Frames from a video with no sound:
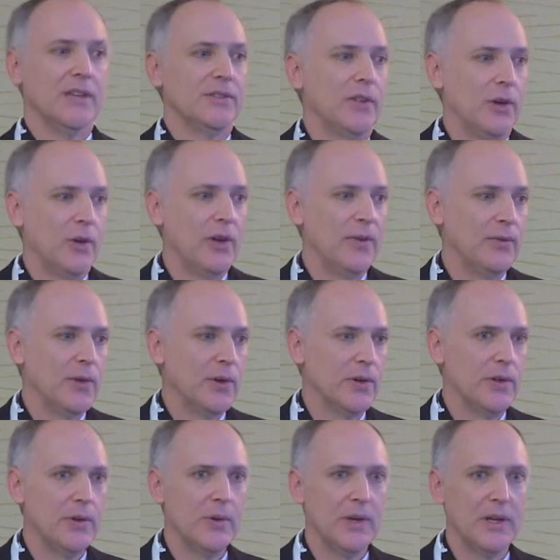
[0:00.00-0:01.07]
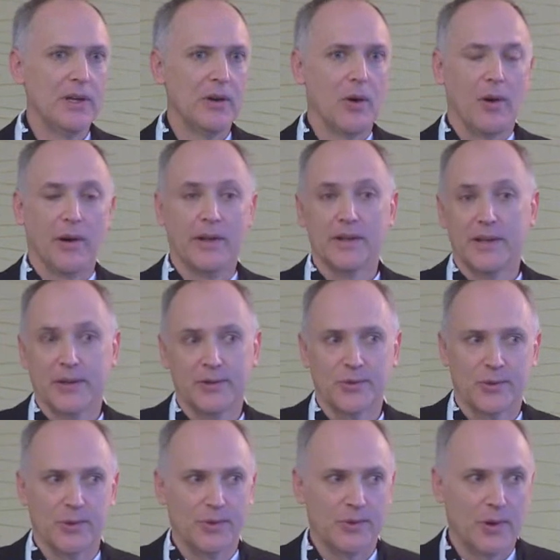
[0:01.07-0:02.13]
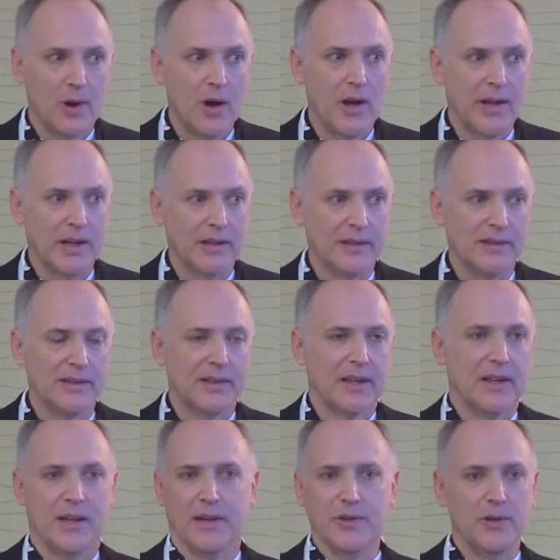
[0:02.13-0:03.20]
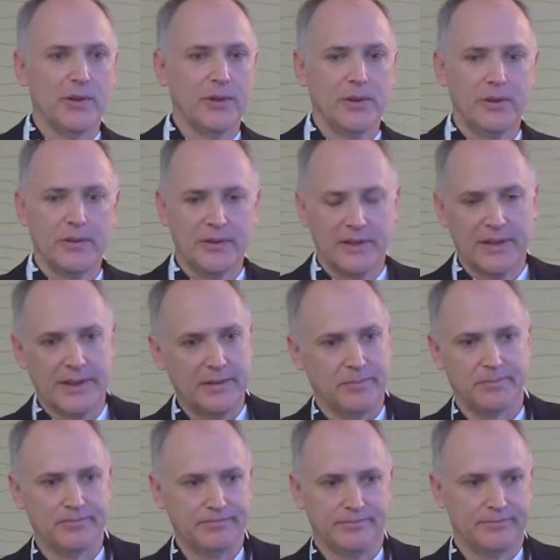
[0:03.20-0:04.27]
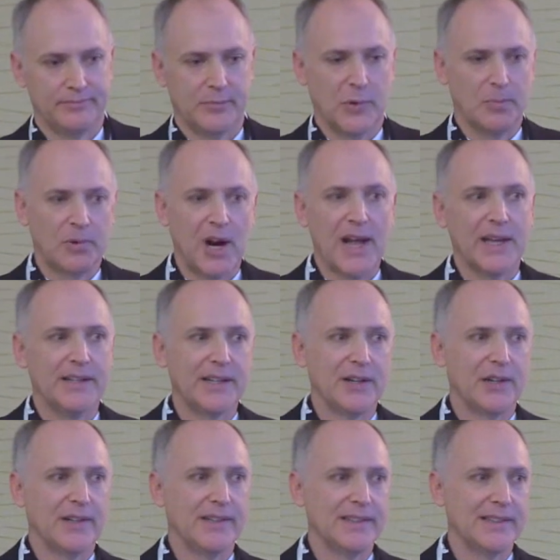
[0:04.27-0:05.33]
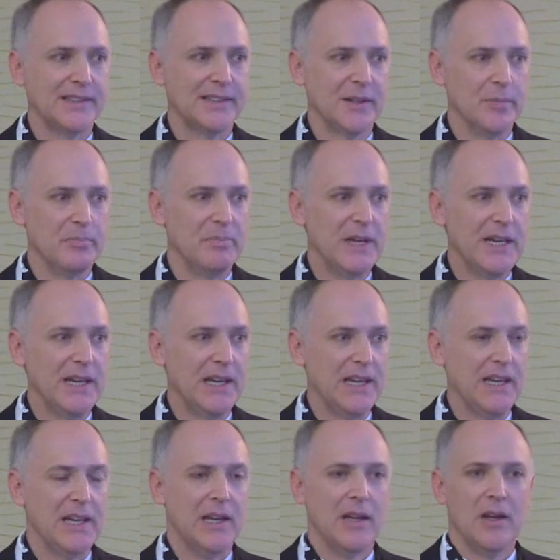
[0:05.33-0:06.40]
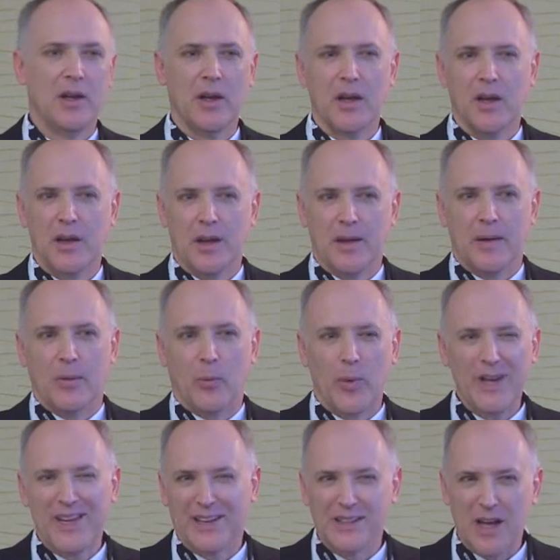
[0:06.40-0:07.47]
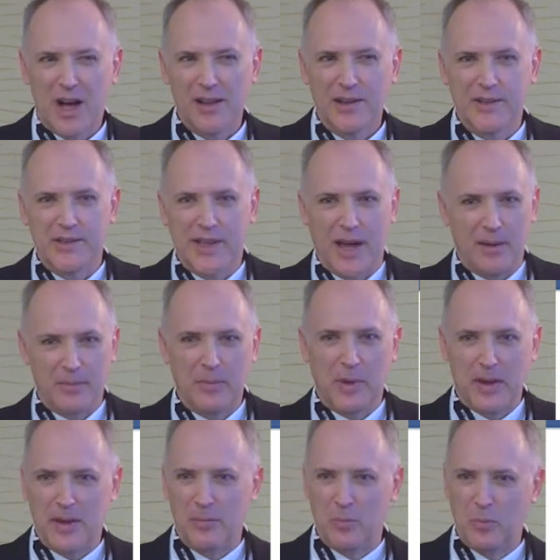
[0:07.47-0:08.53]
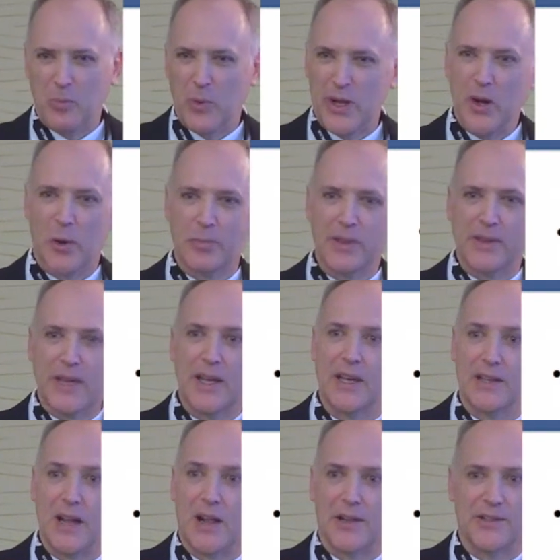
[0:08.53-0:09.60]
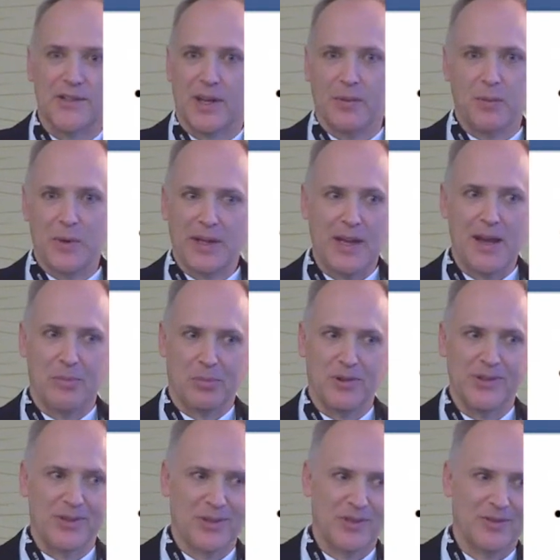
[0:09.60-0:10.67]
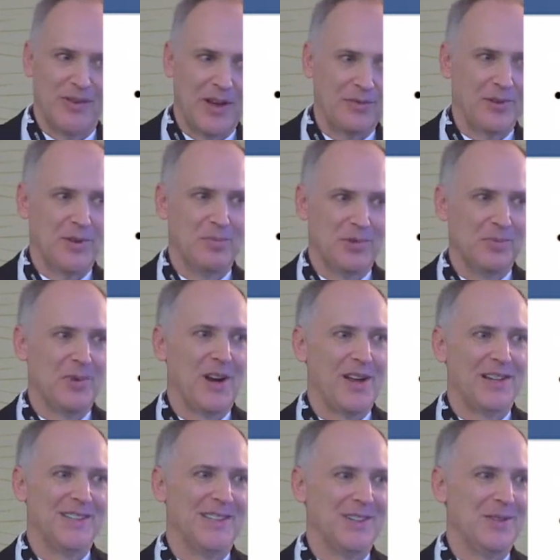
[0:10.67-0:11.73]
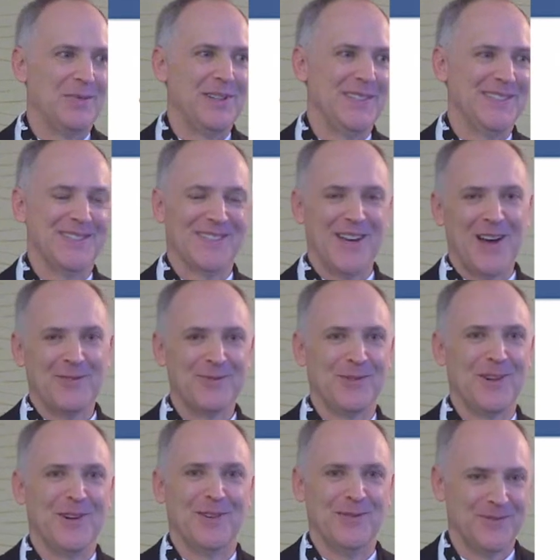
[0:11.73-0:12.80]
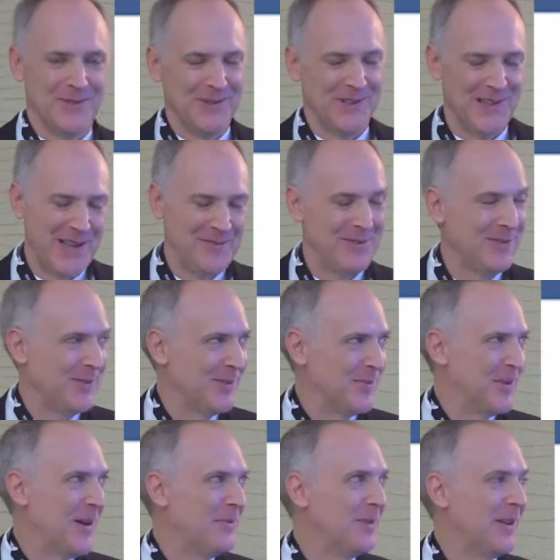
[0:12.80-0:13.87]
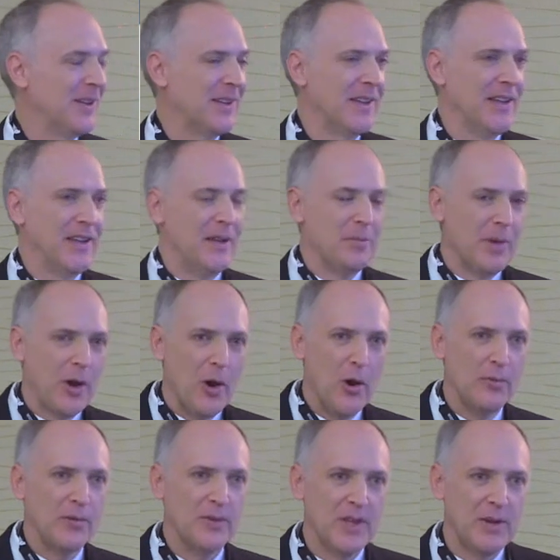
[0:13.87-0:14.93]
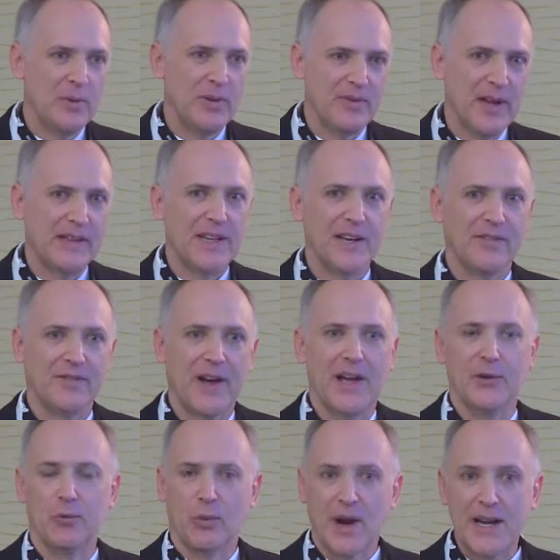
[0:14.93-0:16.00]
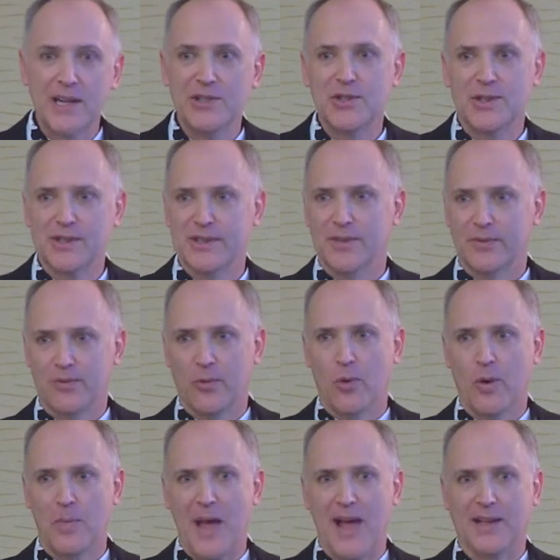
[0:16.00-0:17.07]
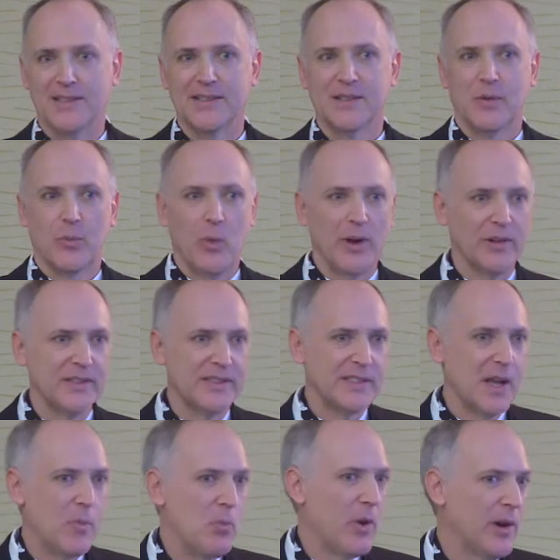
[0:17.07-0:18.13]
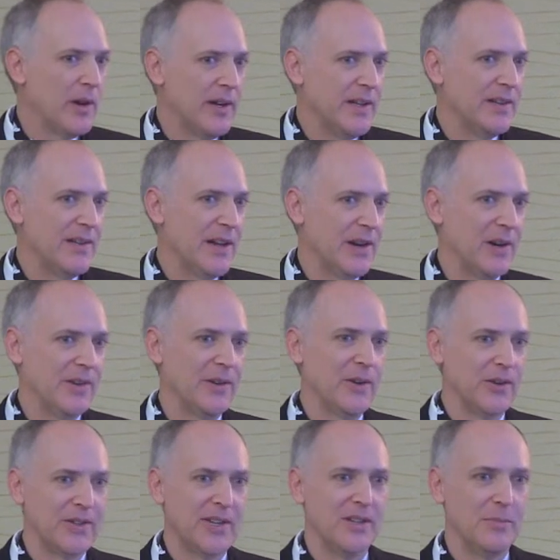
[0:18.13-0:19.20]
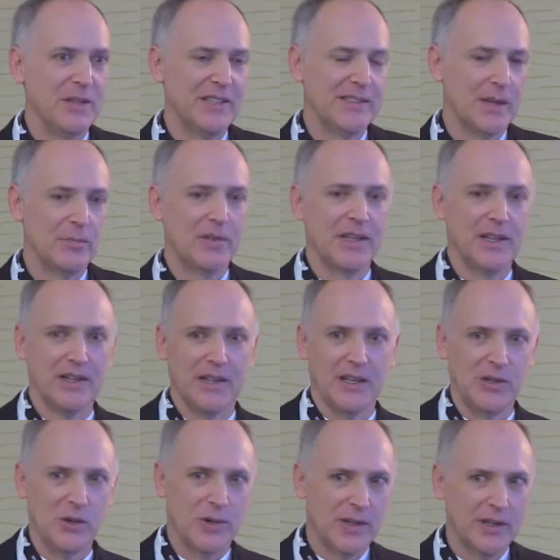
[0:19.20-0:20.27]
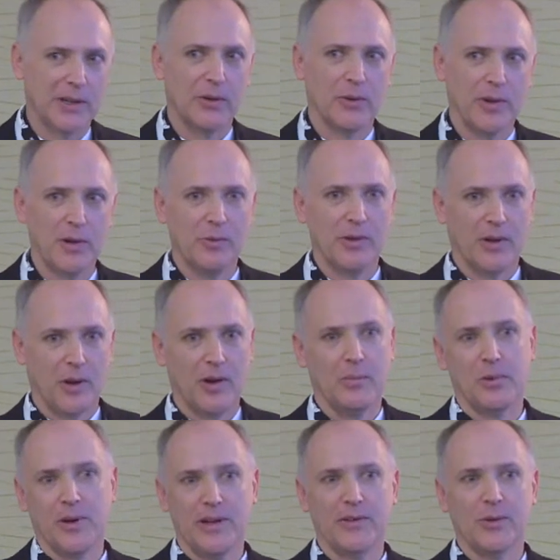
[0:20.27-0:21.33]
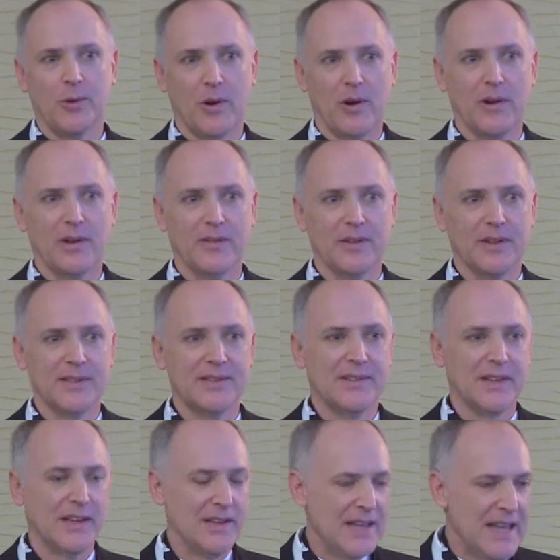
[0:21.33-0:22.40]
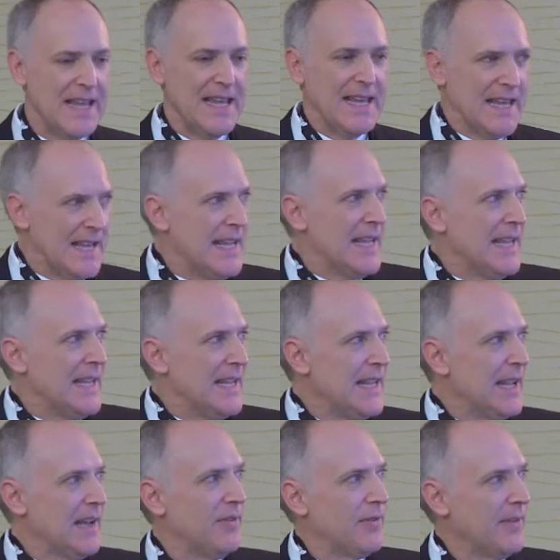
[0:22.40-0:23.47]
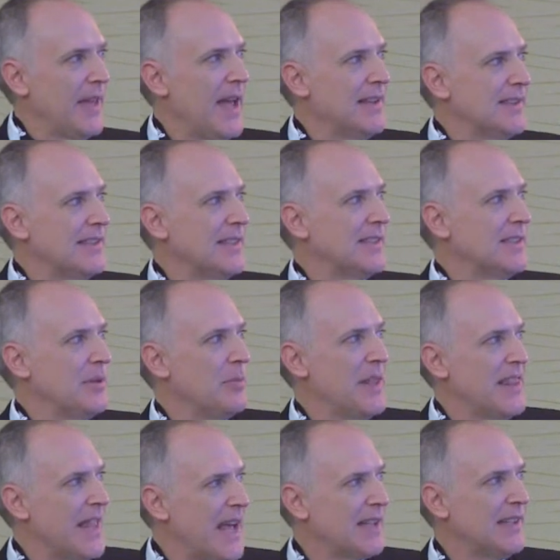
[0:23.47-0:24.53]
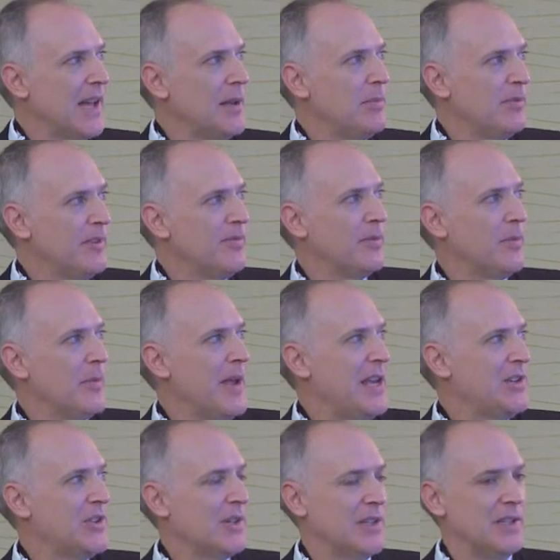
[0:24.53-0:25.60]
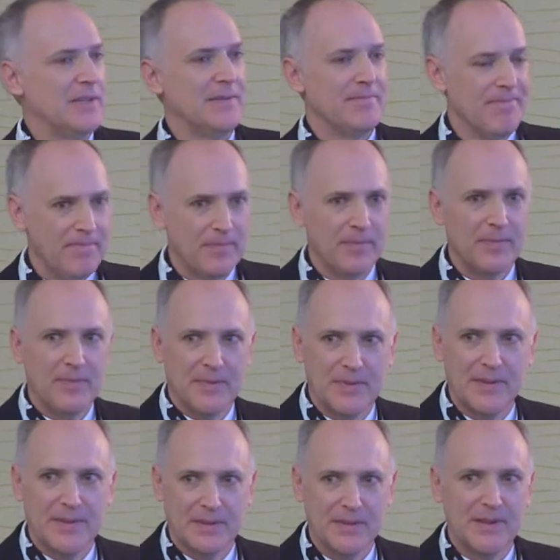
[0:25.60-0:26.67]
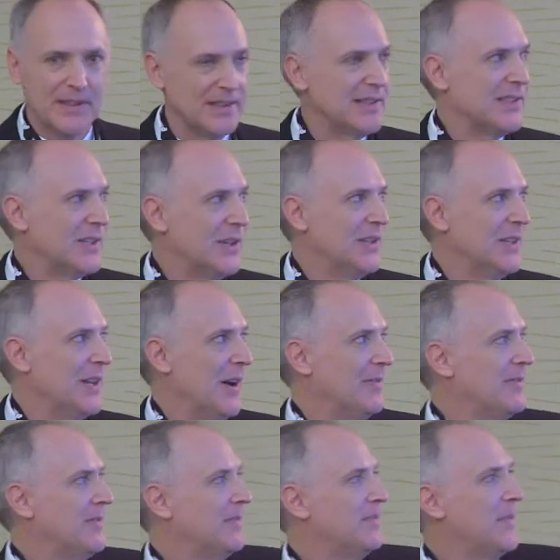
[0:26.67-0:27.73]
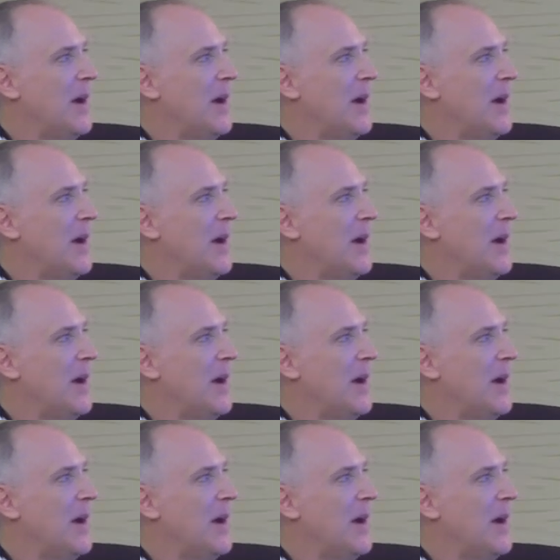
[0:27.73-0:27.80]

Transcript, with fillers: So if you're doing architectural drawings and you're using proprietary system B, we acknowledge that and we hope that they acknowledge that we can't preserve every proprietary piece of software for the life of the republic but hopefully we've identified ranges of formats where somewhere in there there's going to be something that you can agree with our appraisal archivists that yeah for that system and that type of information this is good enough.